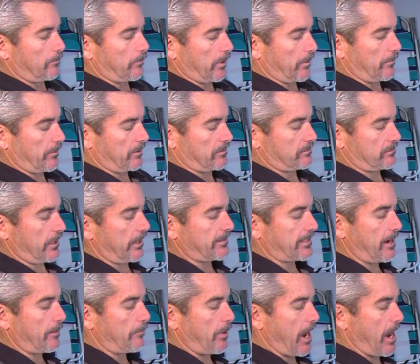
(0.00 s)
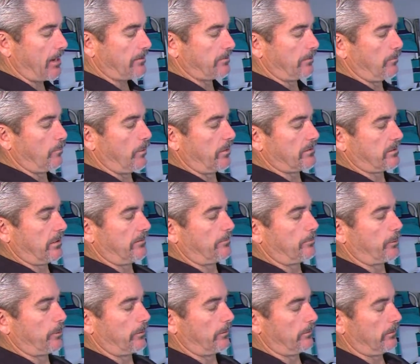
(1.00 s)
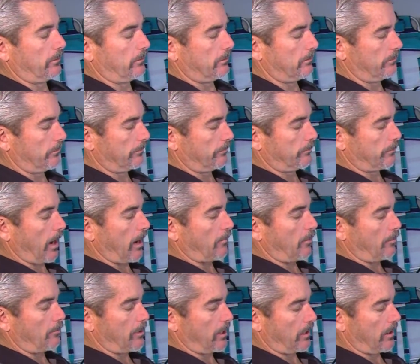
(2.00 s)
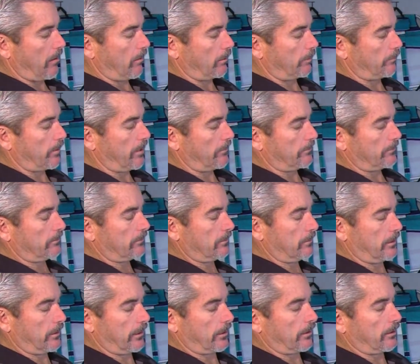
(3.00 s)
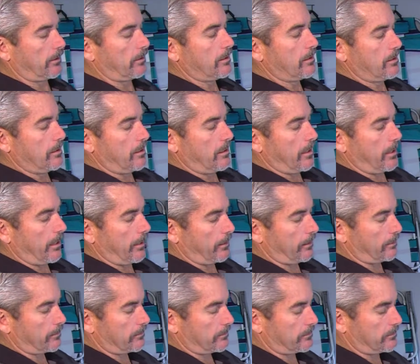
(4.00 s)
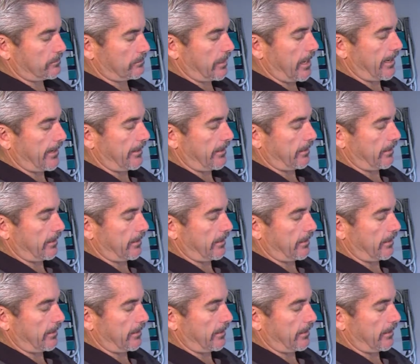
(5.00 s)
but I'm going to slide that patch in once I've put drywall mud all around here, slide